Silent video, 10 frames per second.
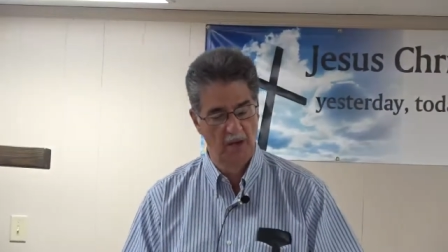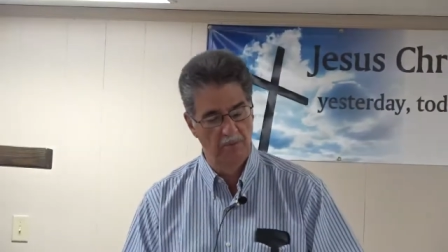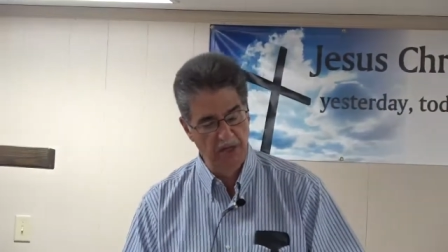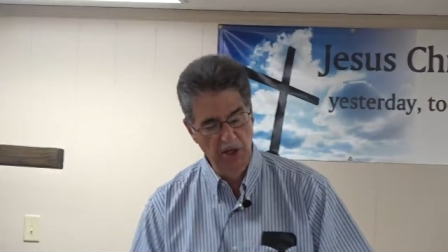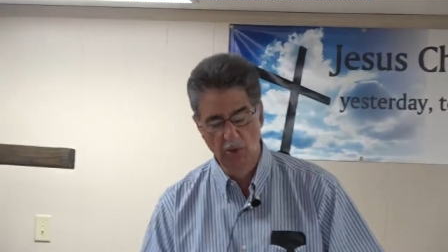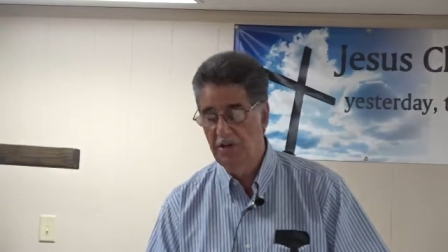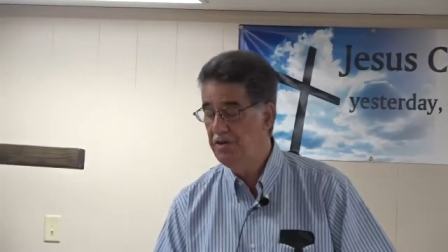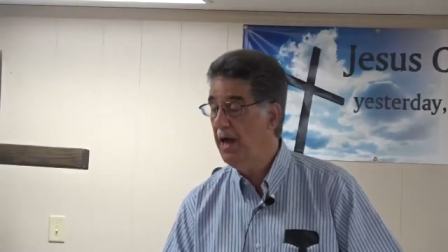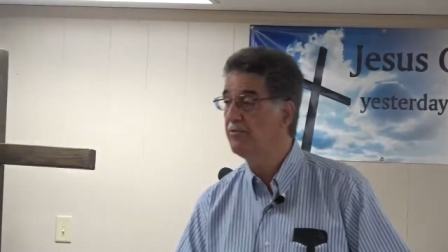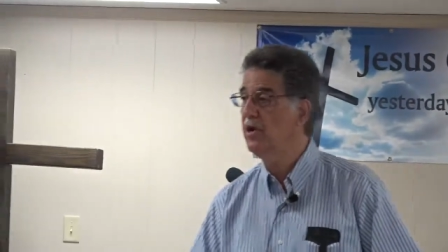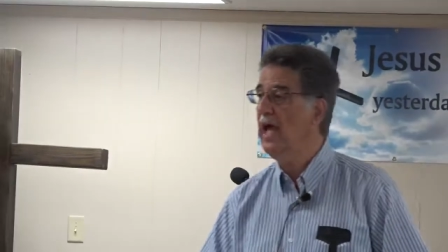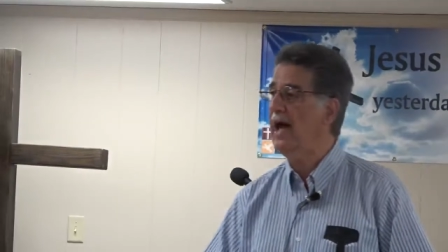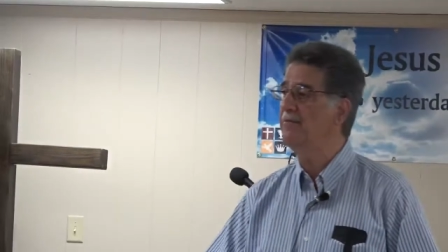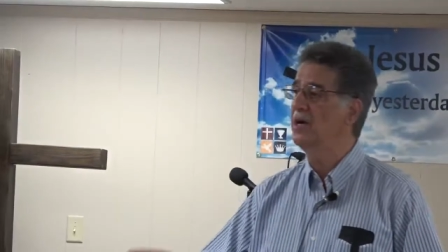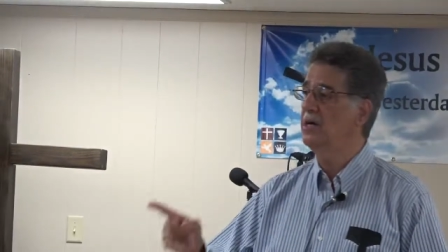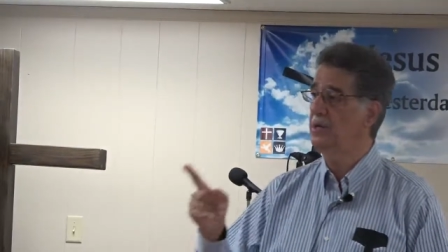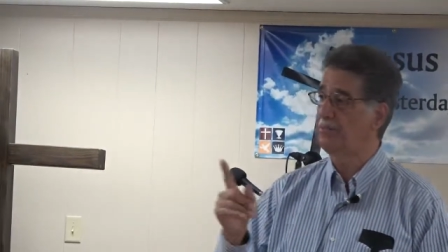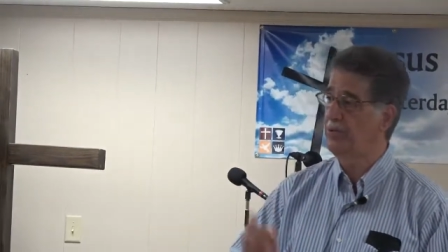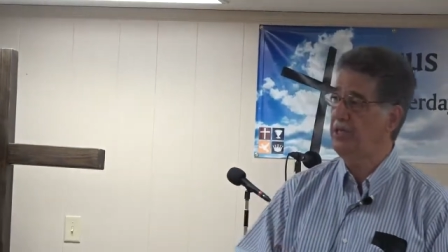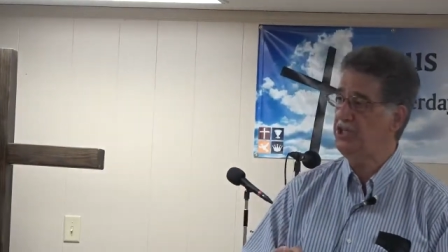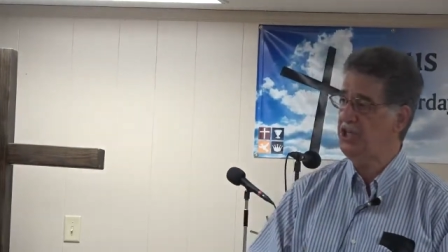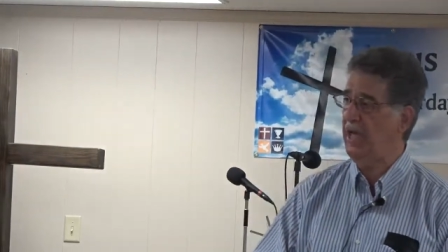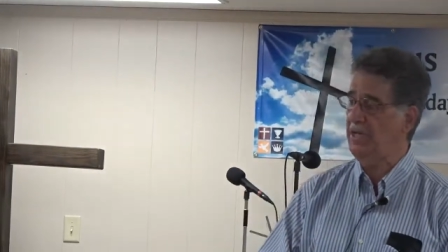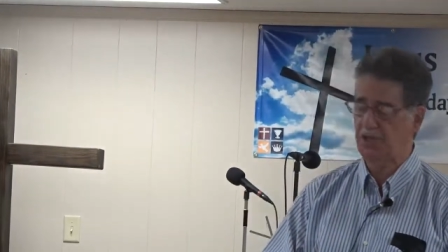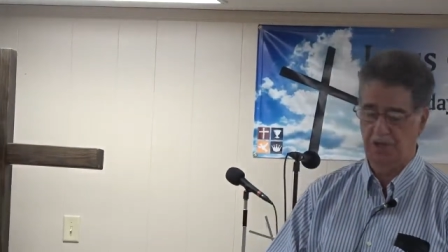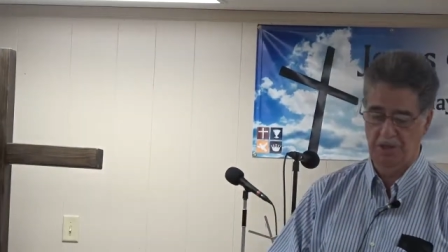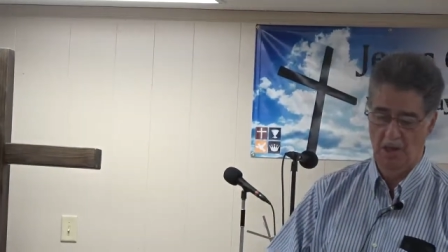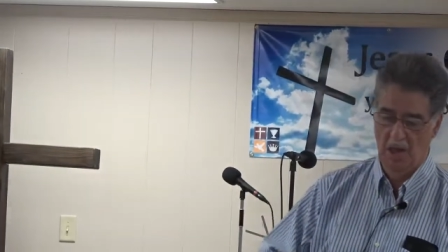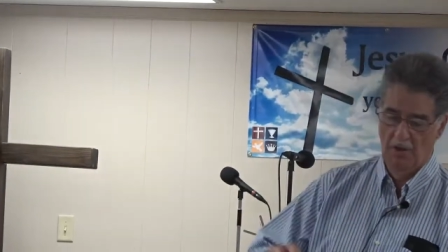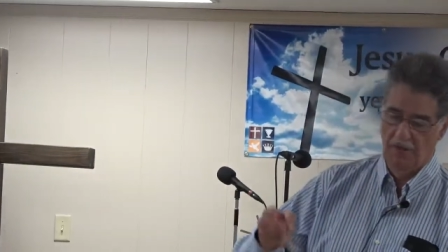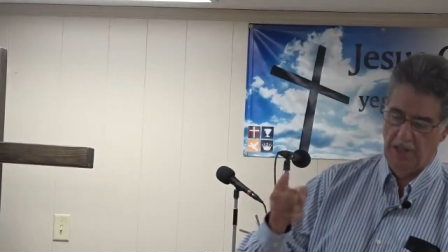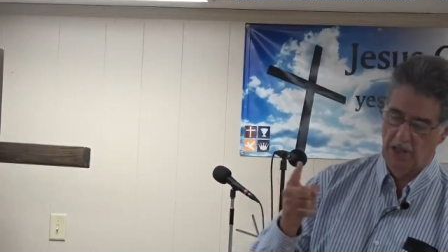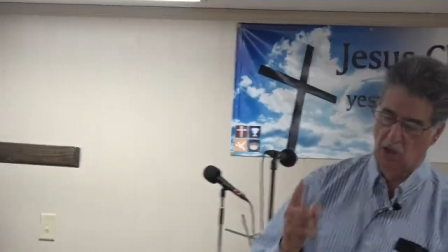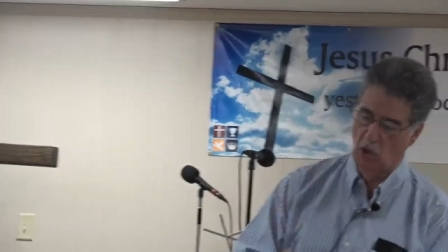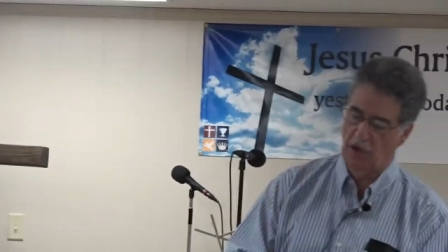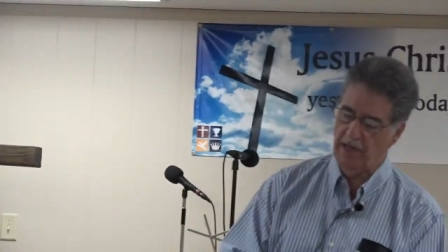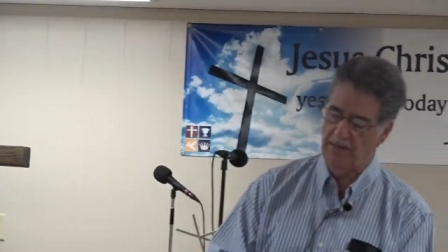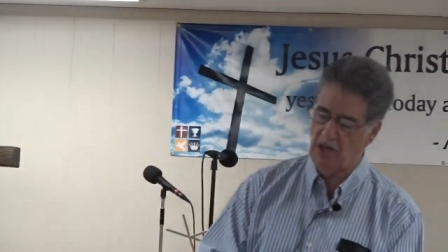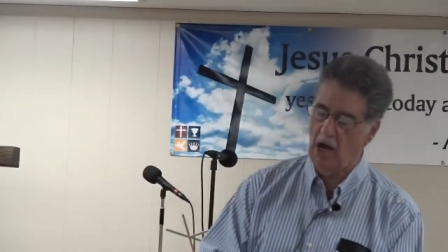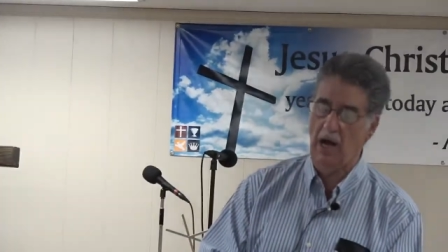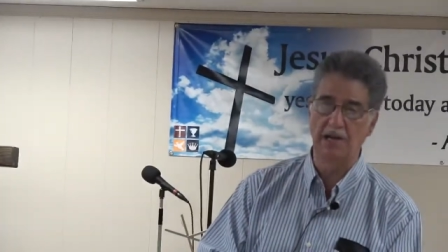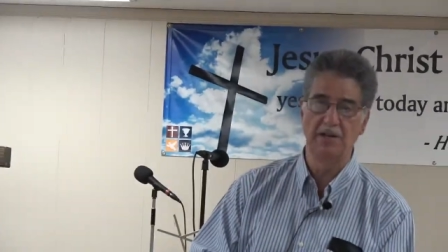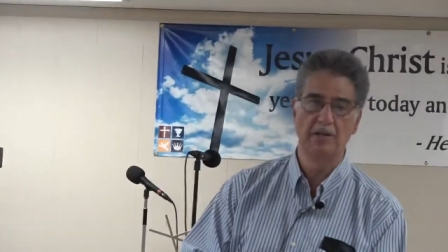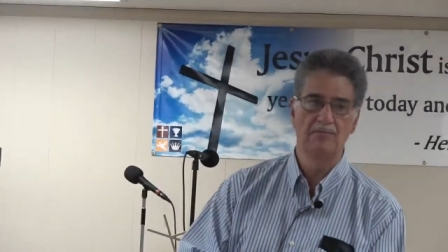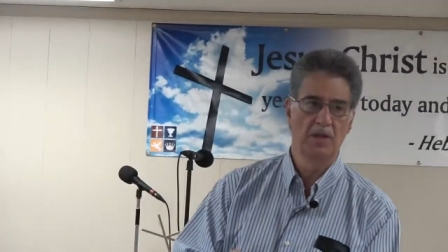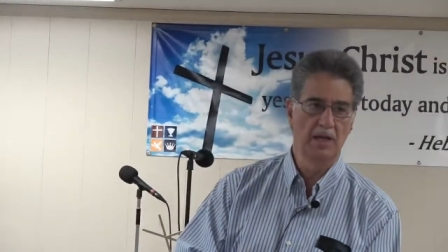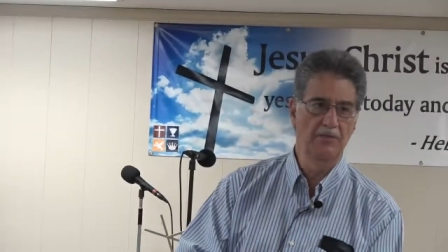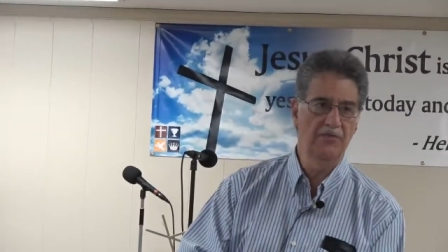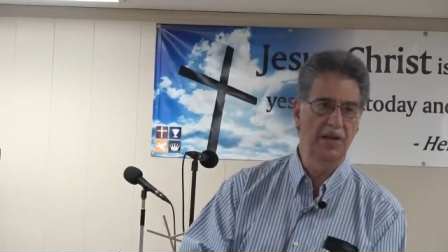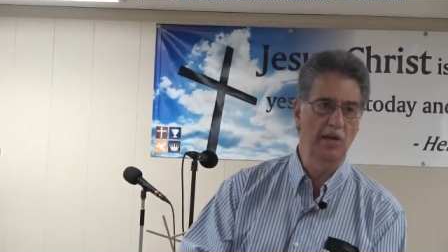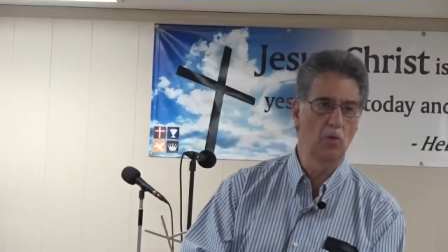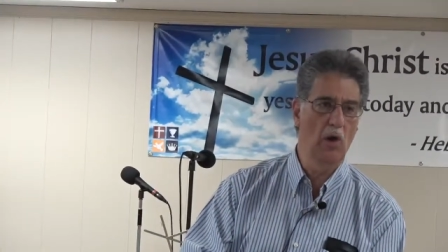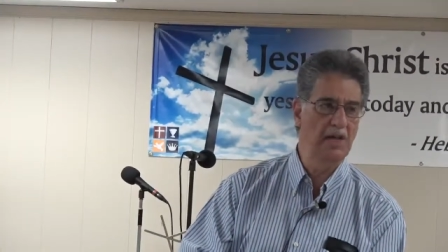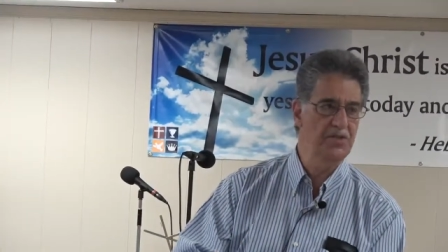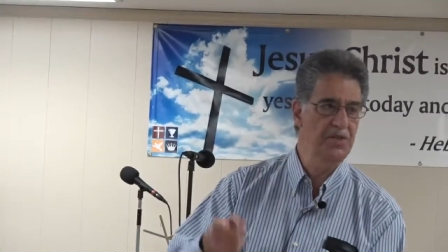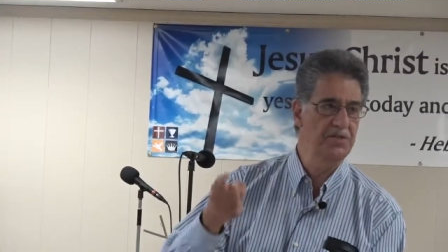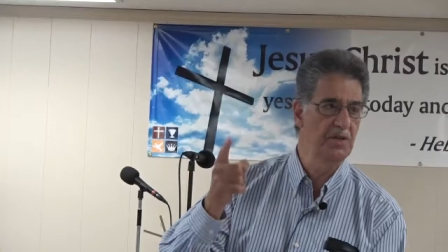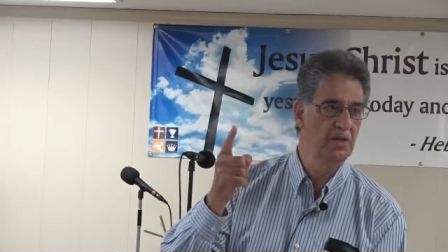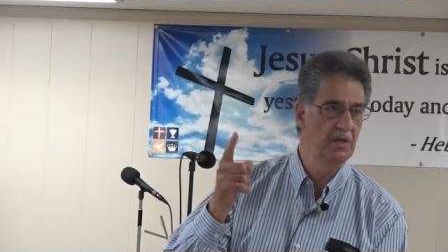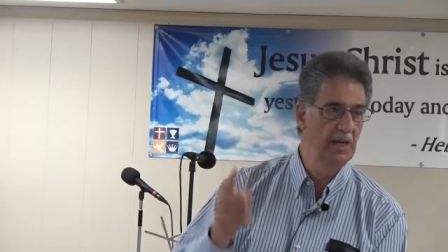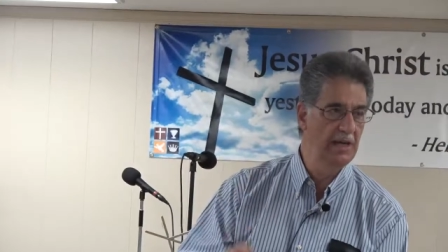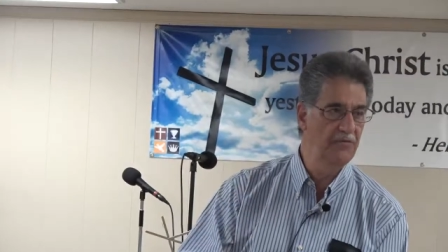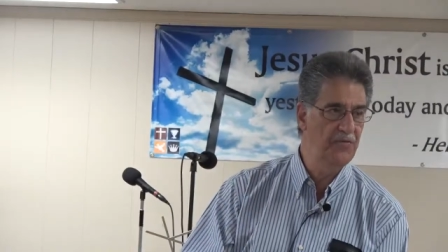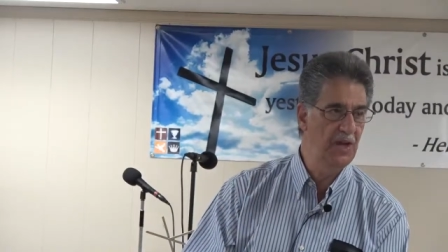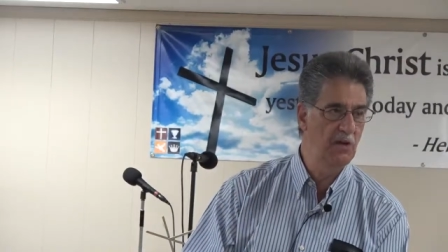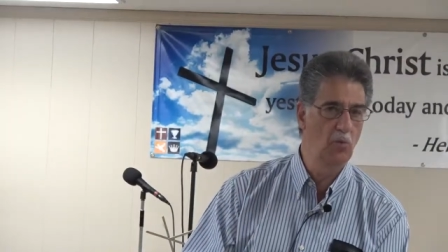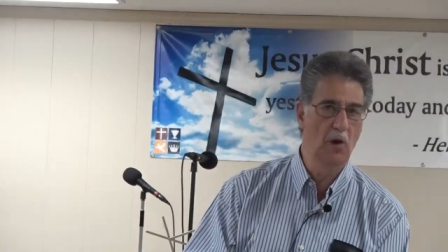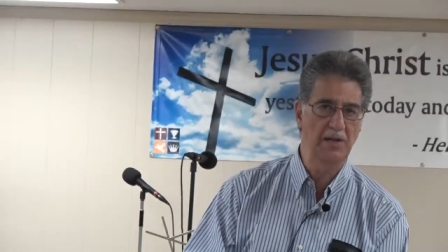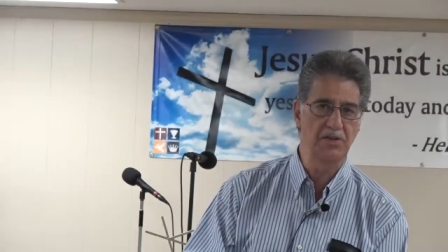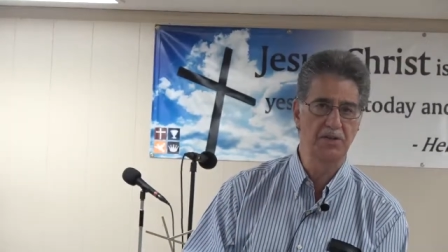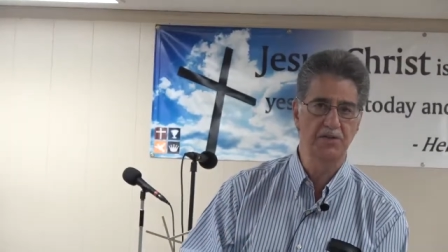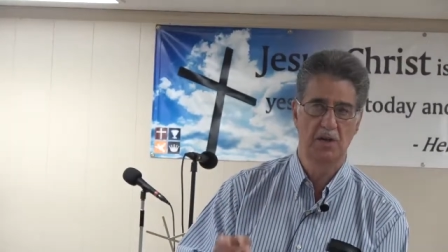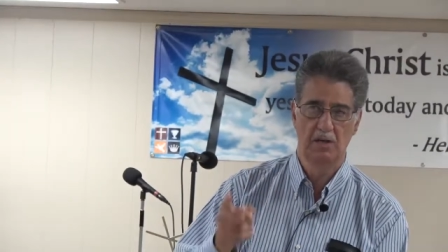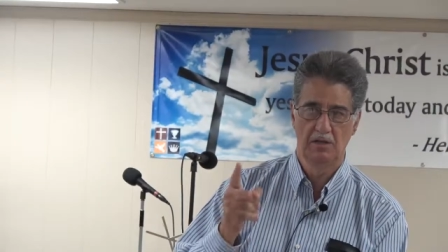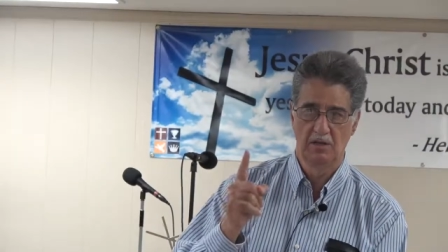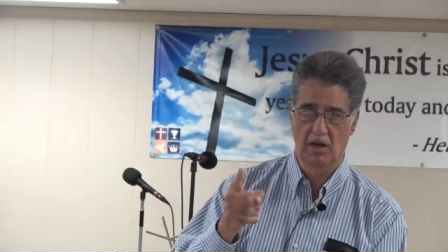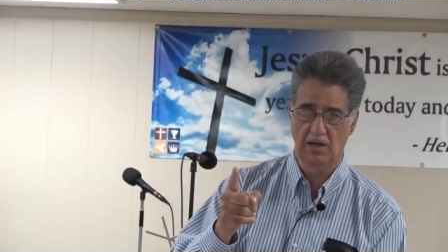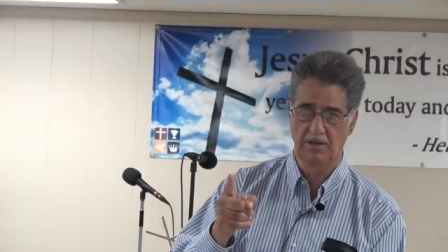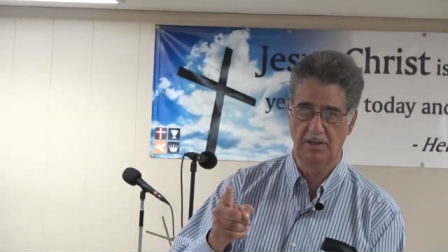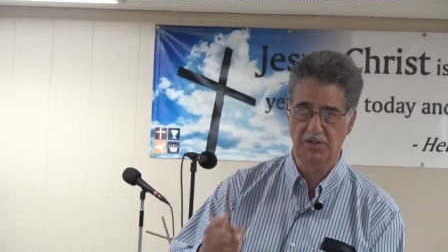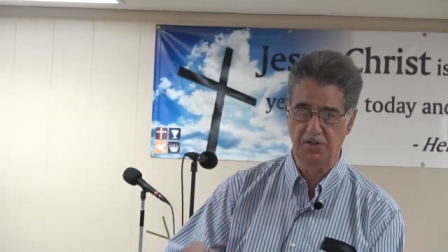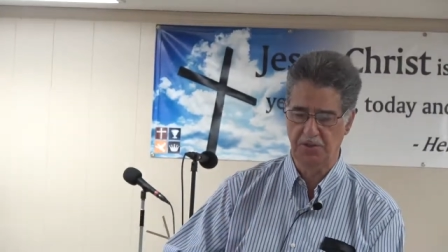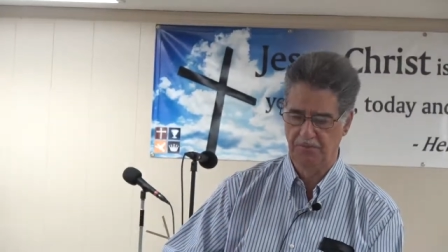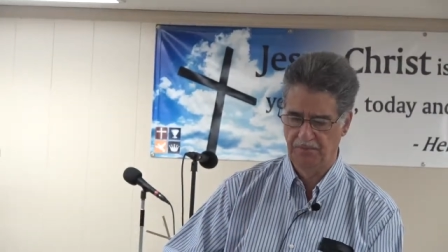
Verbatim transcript: But you would never have an appreciation for the glory of God if there wasn't, if there wasn't darkness.